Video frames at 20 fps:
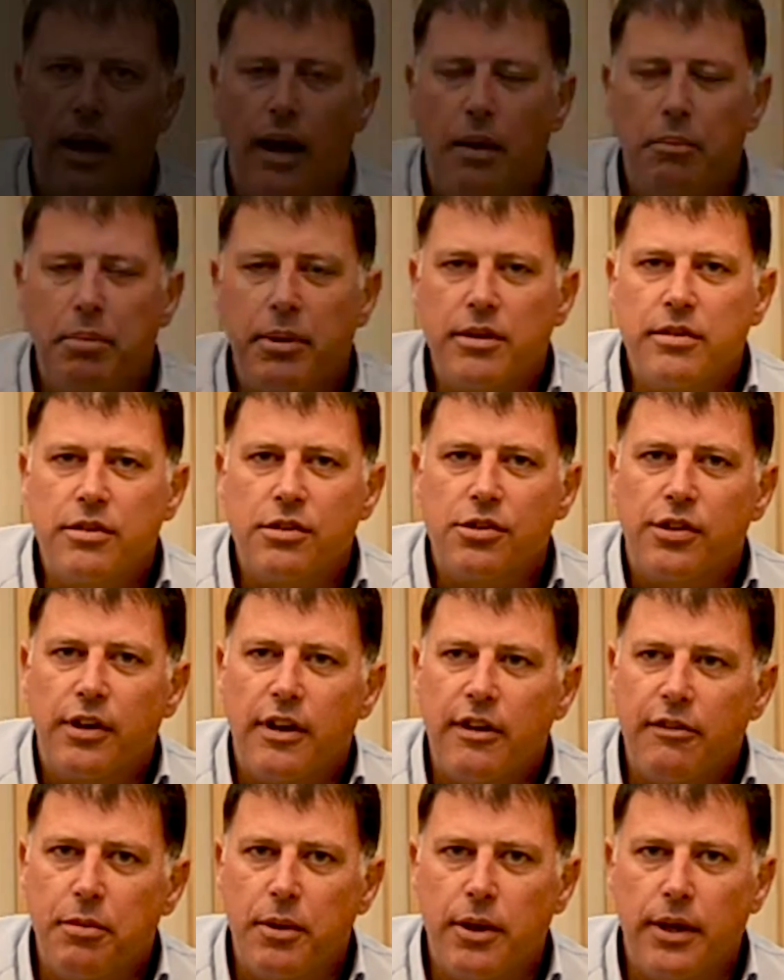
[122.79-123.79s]
Our biggest
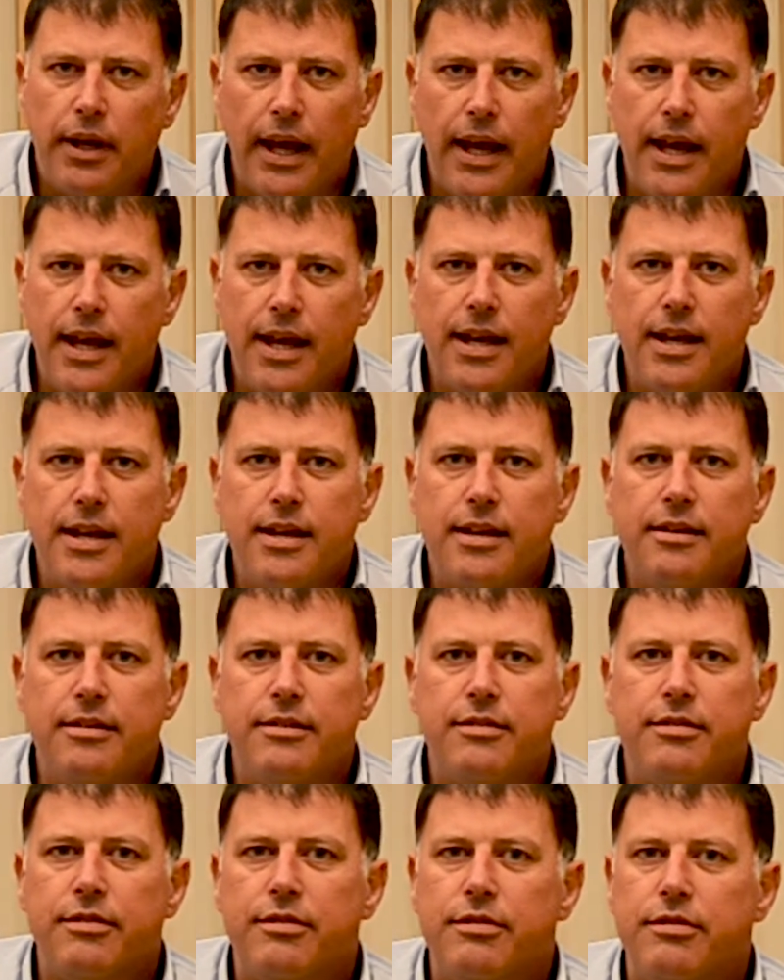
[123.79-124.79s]
achievement
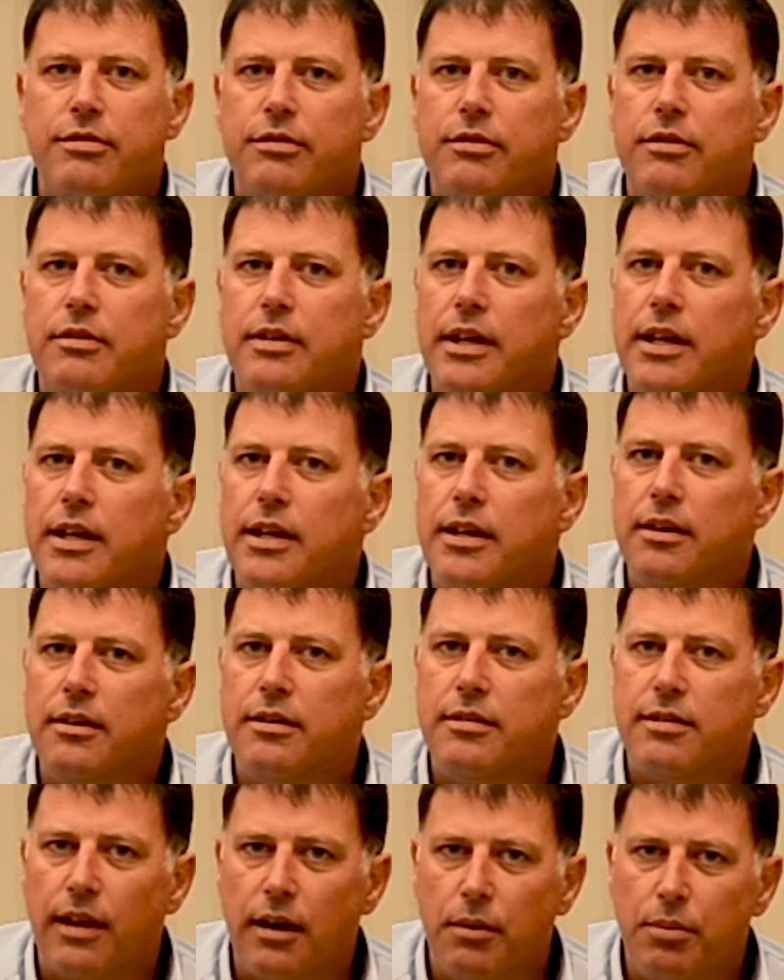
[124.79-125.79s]
is the
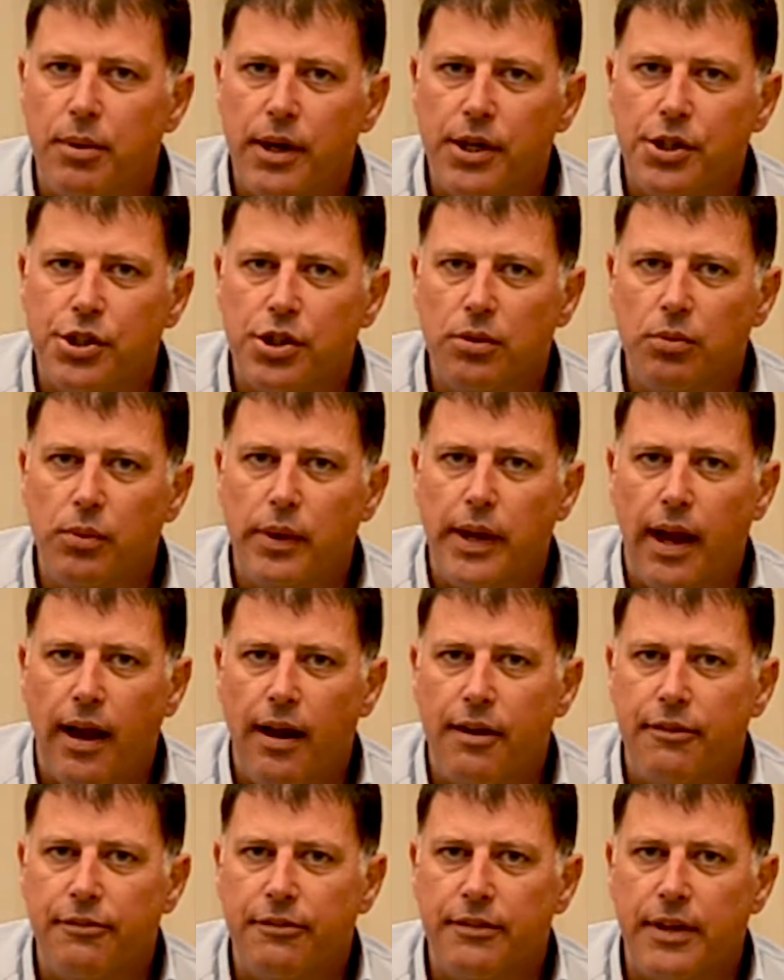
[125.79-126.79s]
celebration we
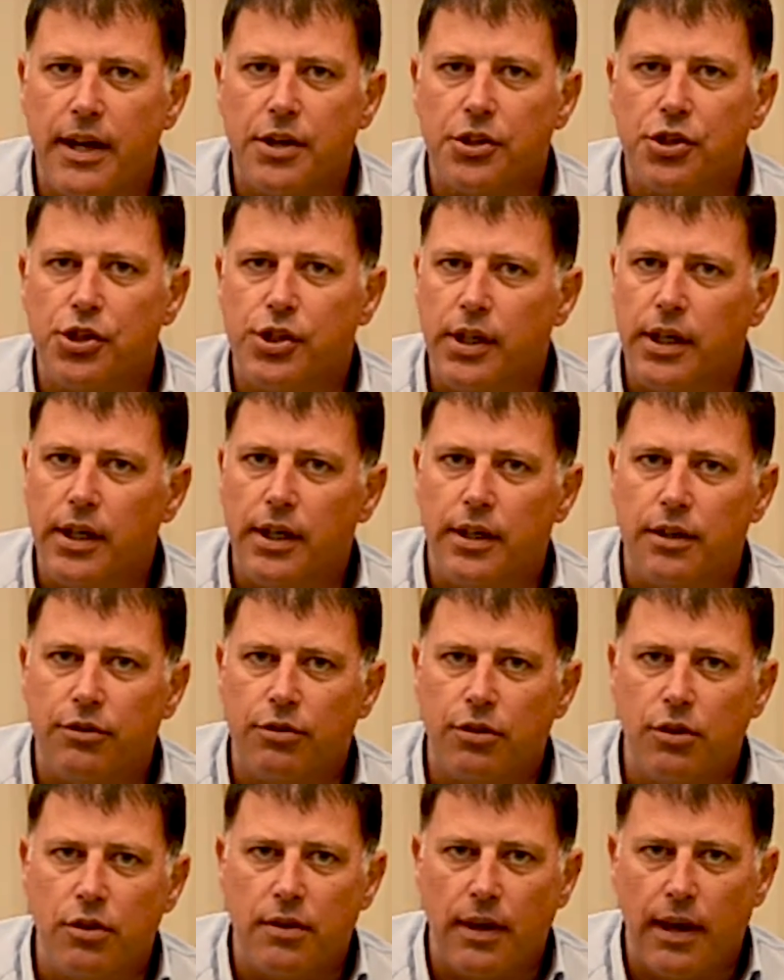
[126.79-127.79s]
have next year,
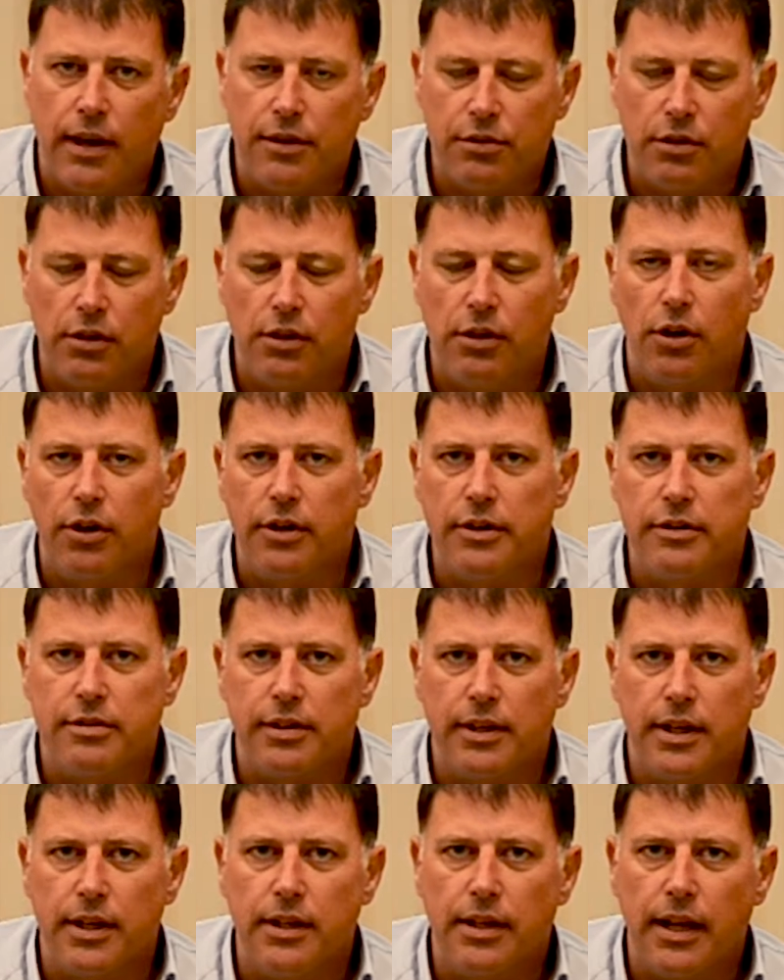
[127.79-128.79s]

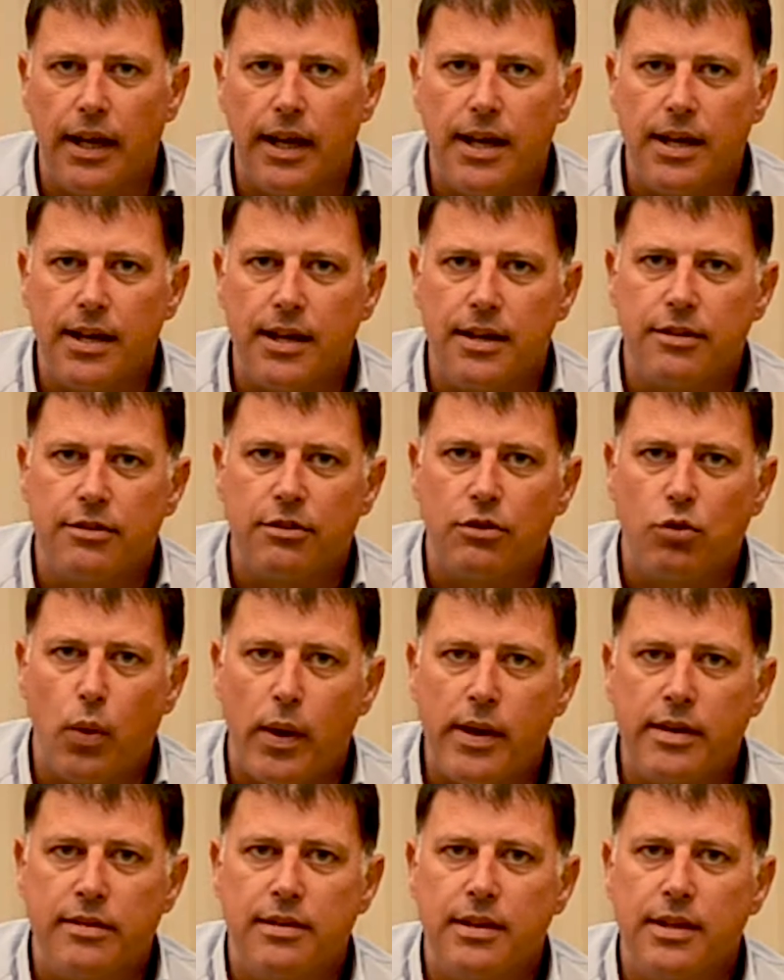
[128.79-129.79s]
2019, is
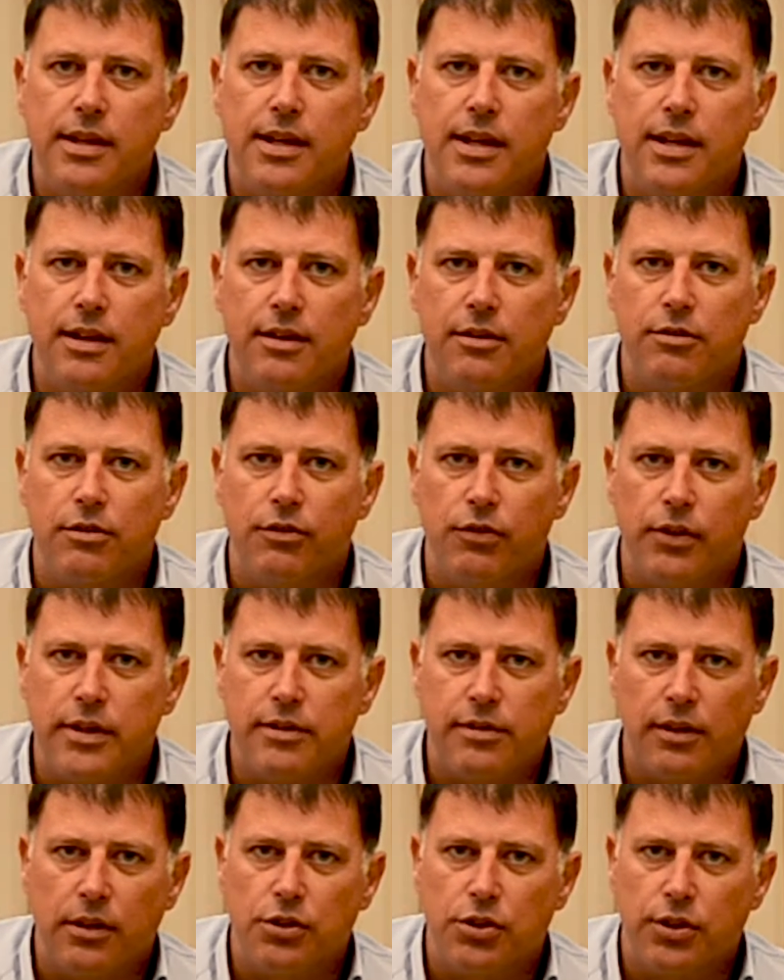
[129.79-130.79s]
20 years of
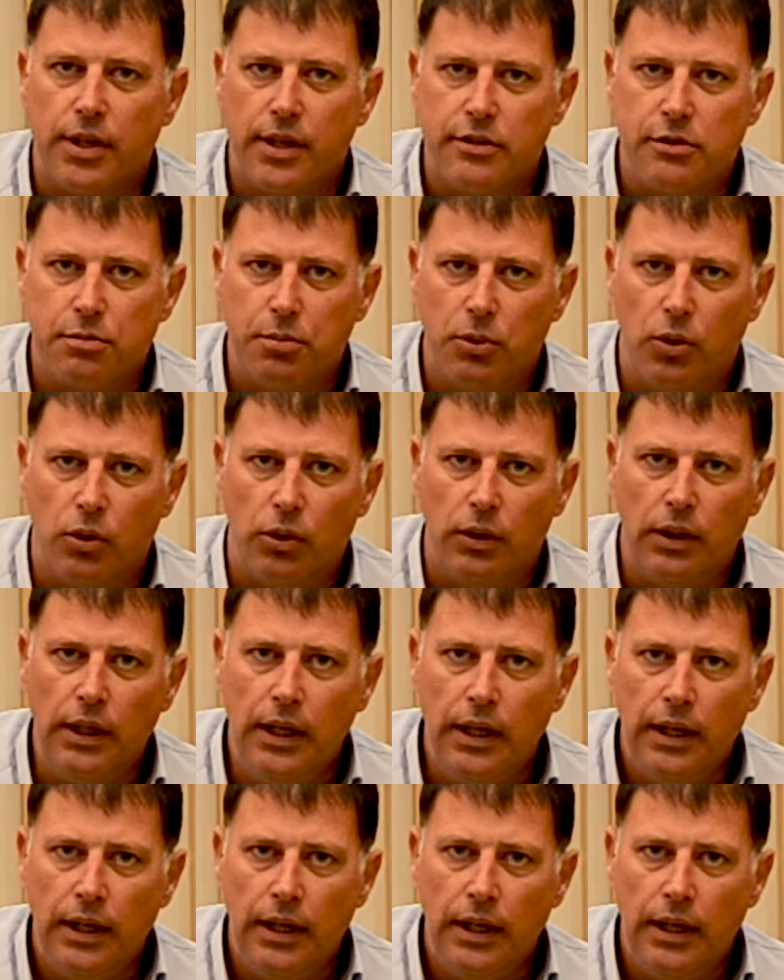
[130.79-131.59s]
Retail Transport.